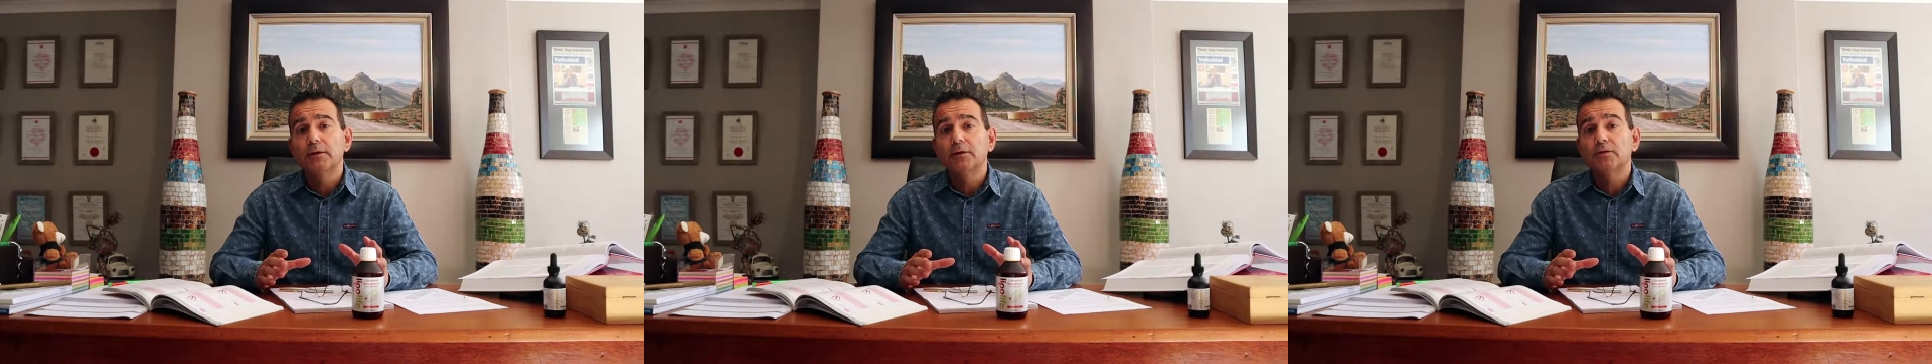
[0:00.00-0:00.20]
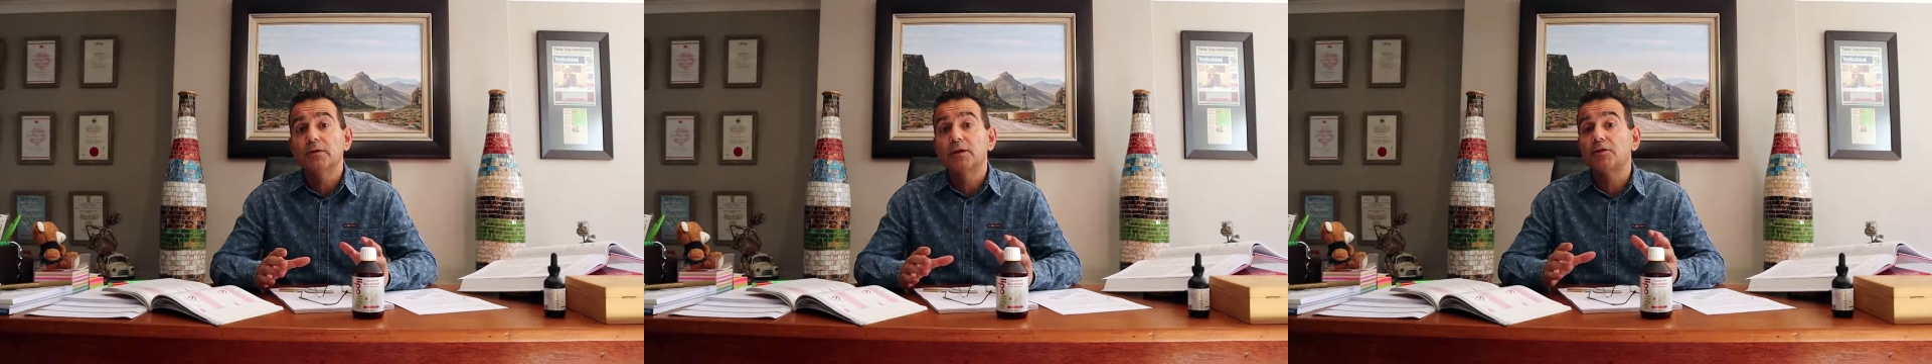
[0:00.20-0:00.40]

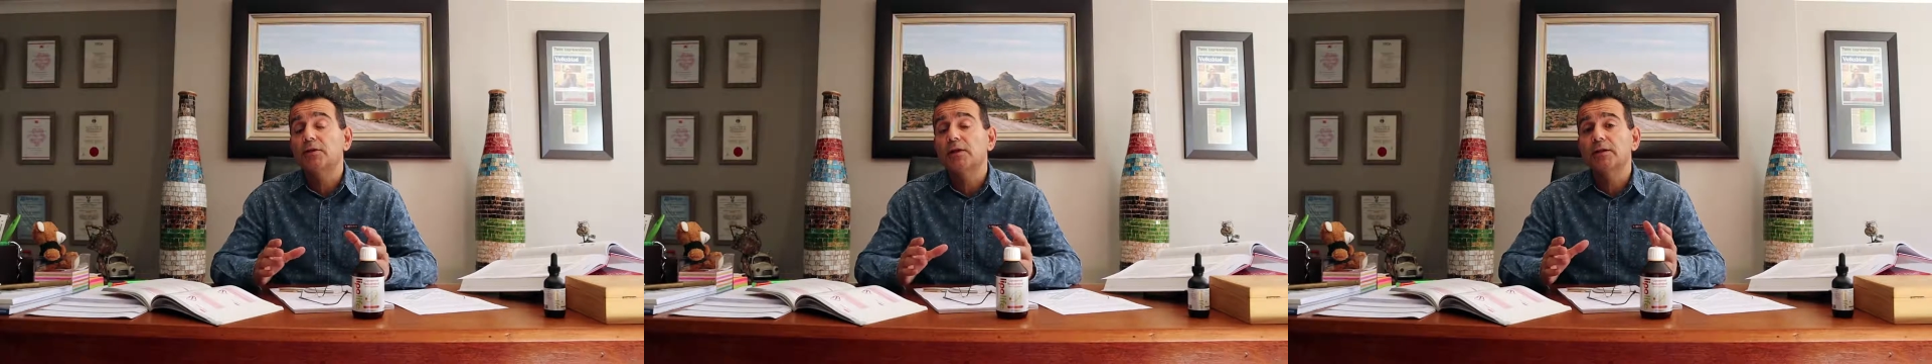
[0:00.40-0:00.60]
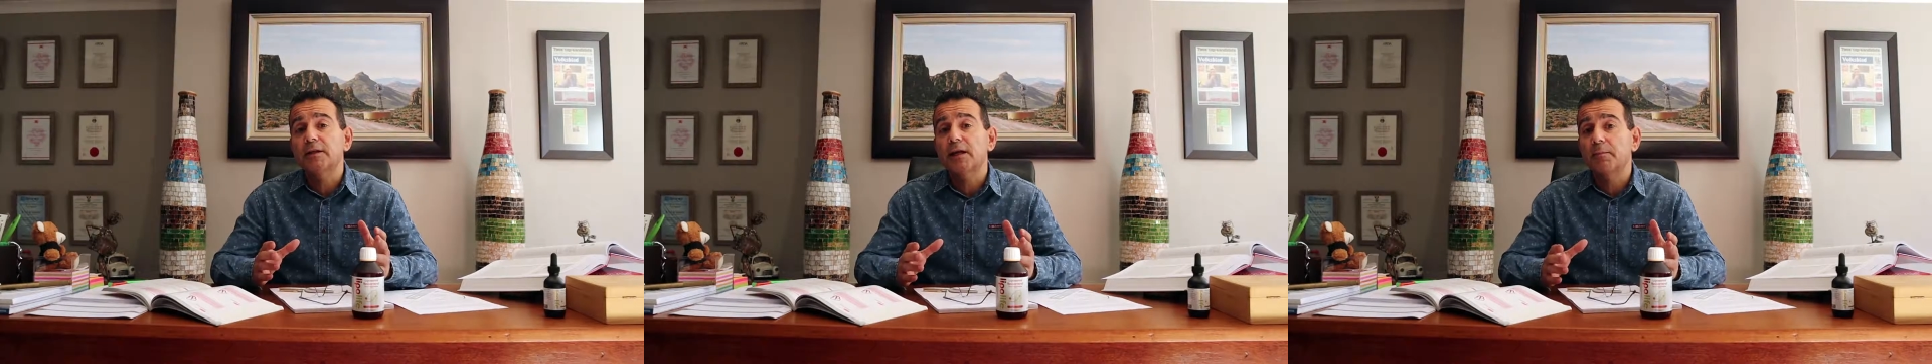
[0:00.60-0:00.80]
so that you
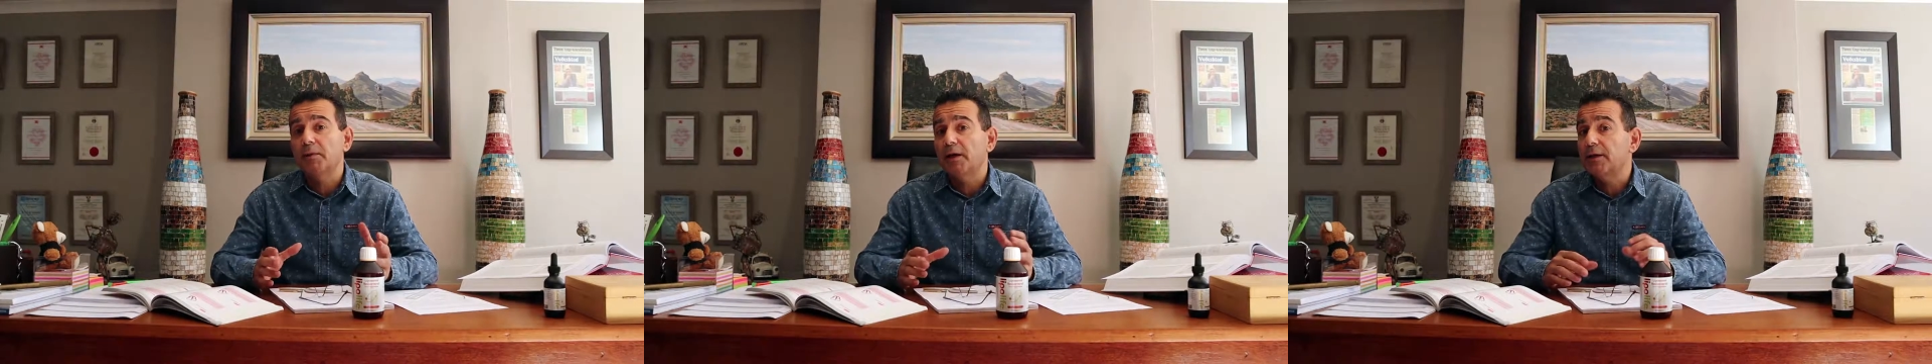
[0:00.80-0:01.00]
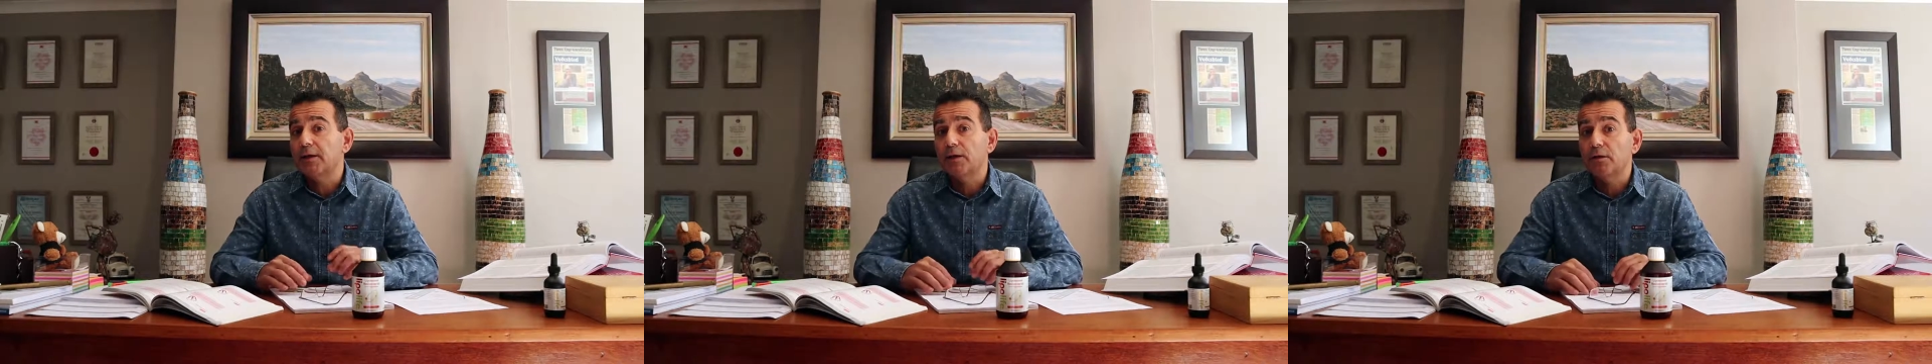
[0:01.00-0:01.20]
can take
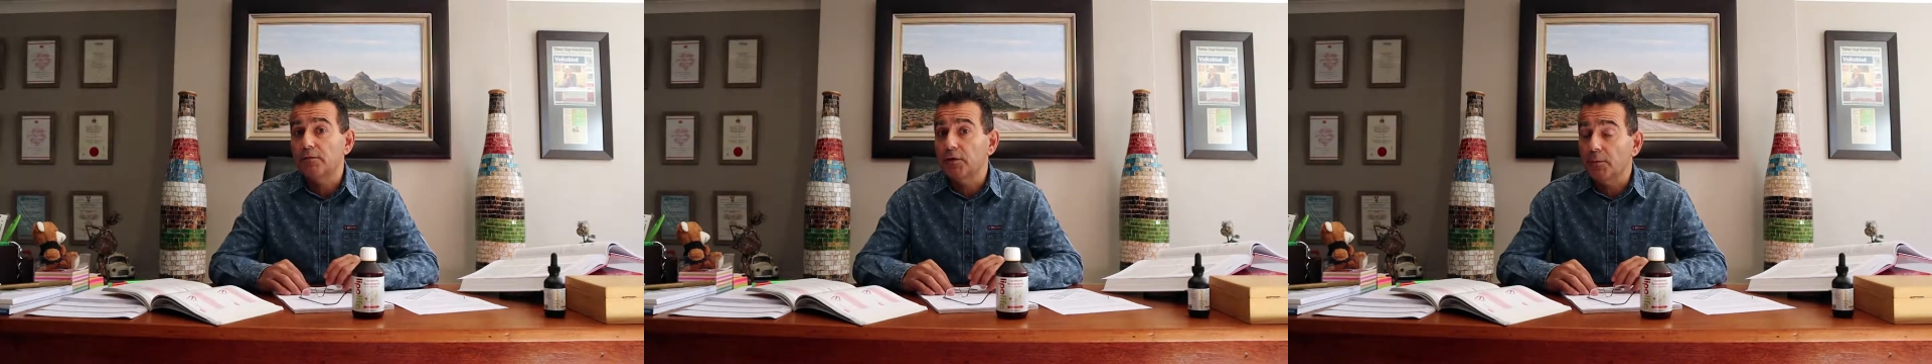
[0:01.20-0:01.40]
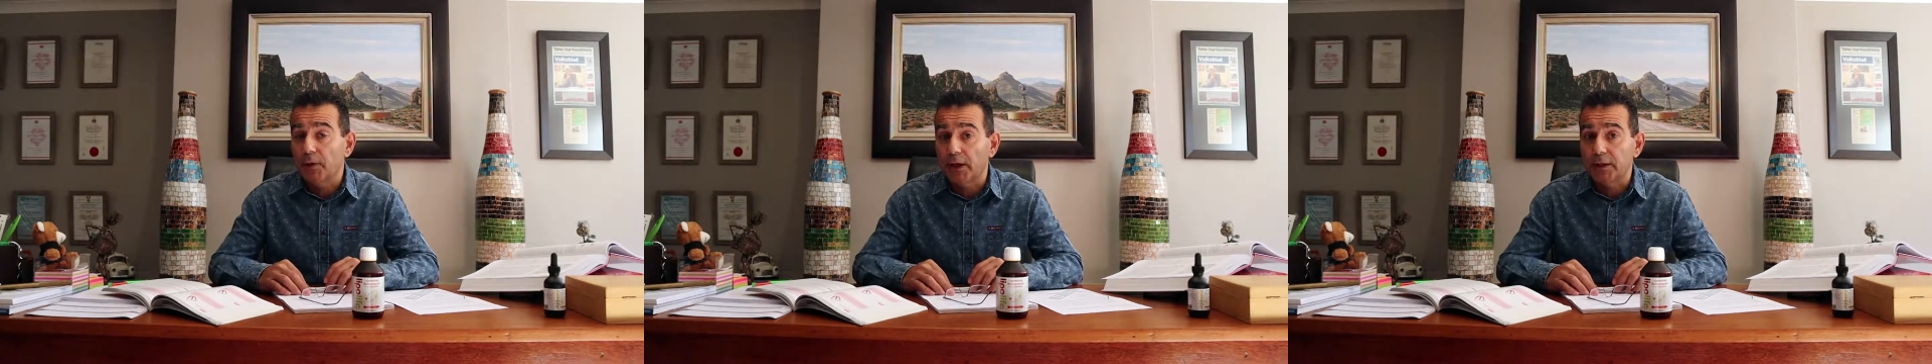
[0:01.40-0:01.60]
better care of
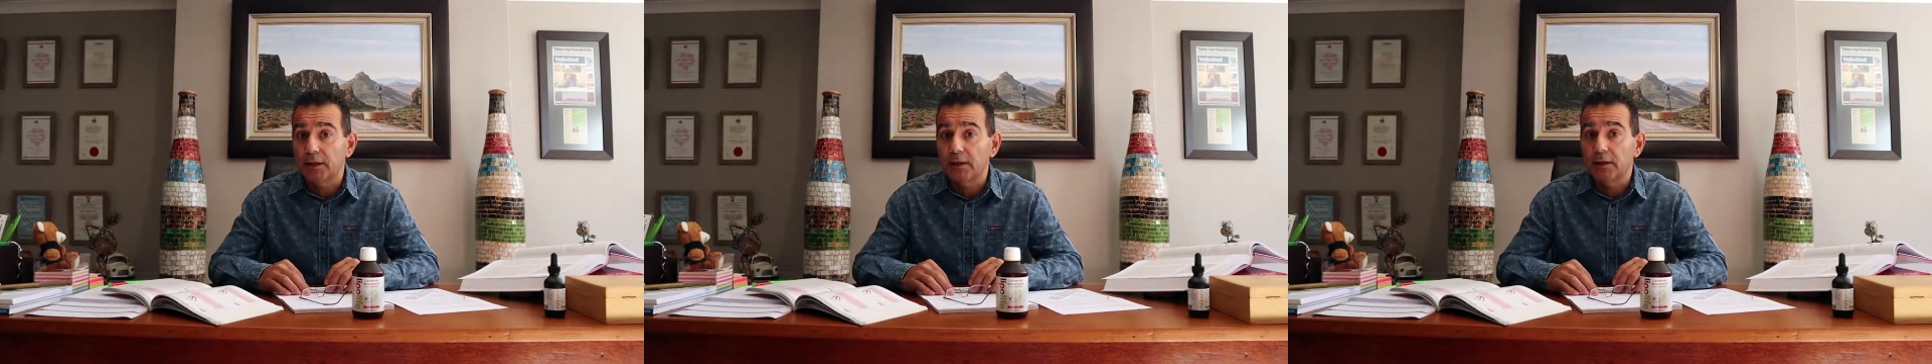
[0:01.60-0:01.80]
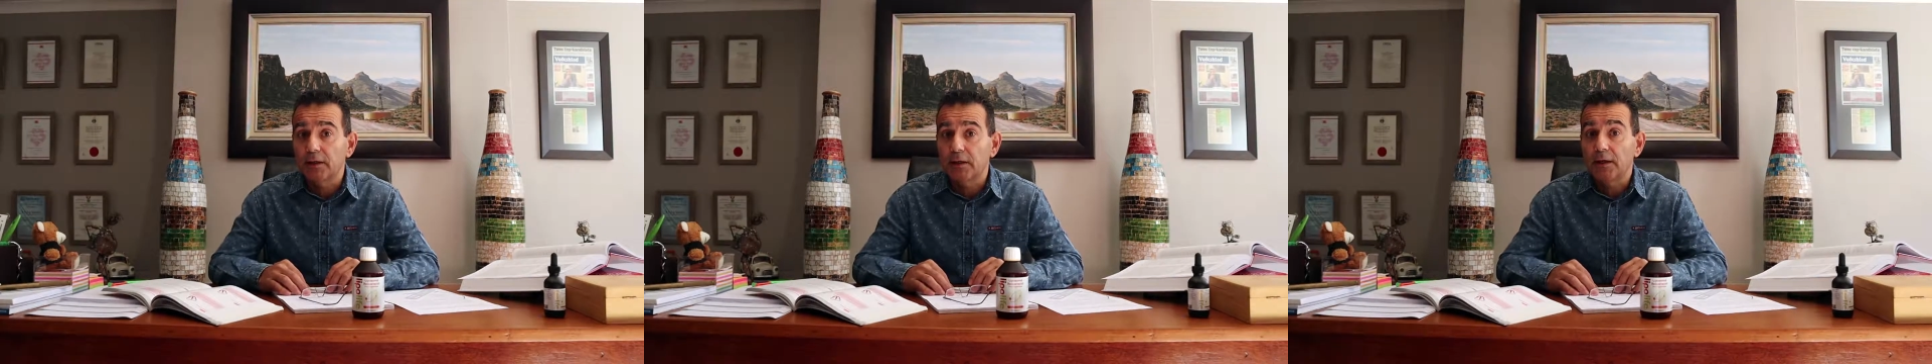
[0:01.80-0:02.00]
your body